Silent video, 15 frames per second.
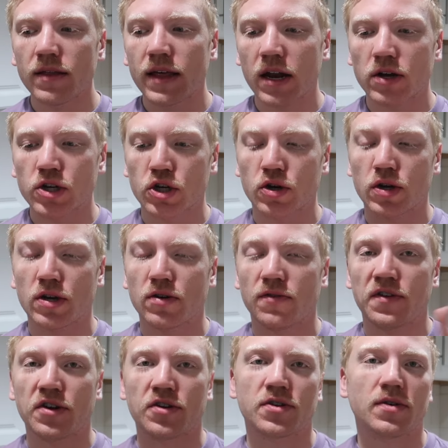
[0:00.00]
that I'll show you.
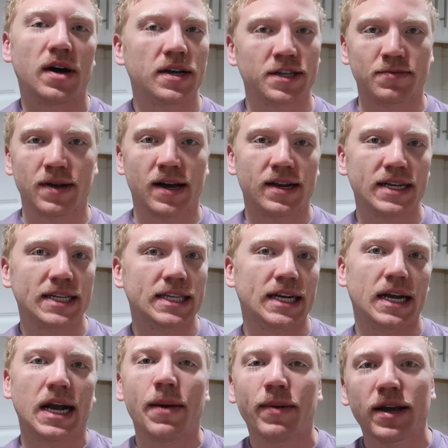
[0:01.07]
If you don't know AwesomeCon, it's a
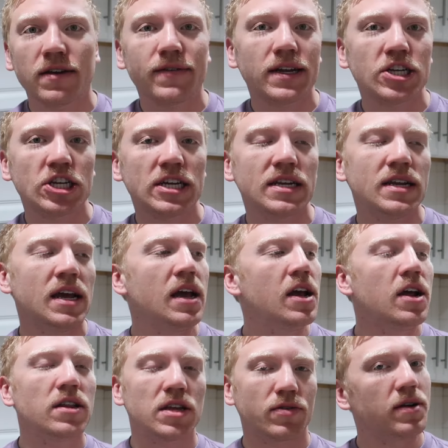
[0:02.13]
comic convention.
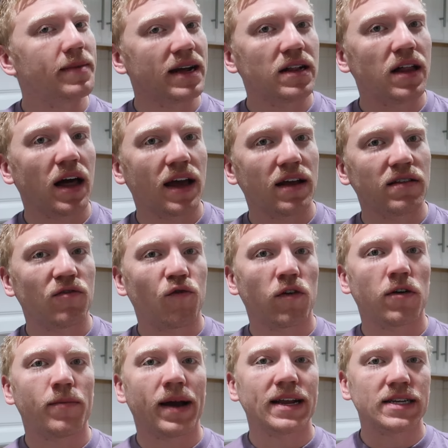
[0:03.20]
They're one of my clients
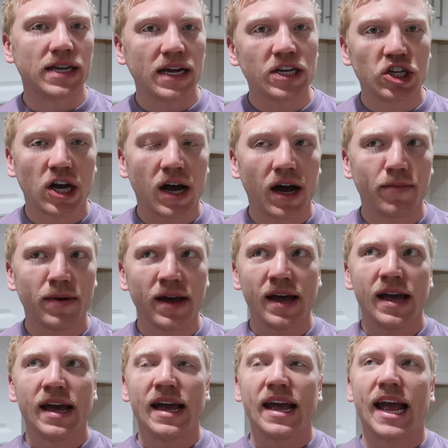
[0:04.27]
for my day job.
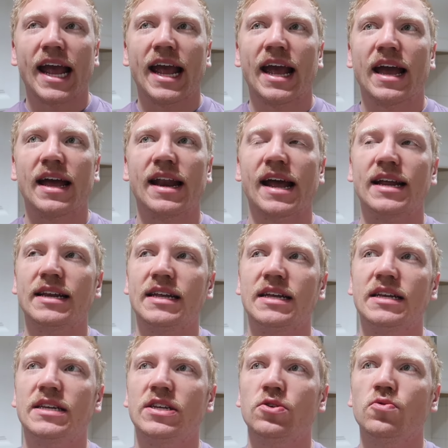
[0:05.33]
And I
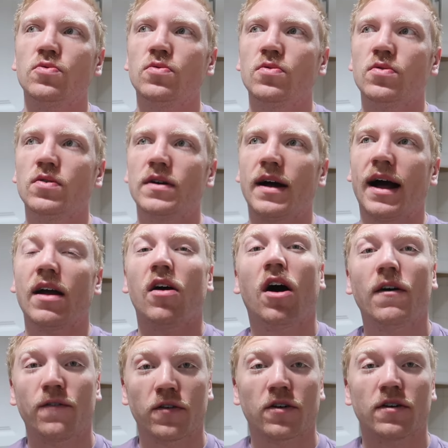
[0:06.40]
need to, I
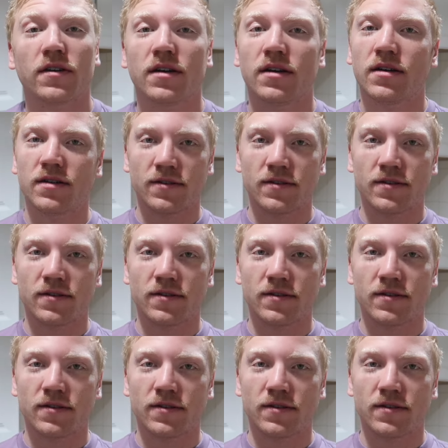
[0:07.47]
offered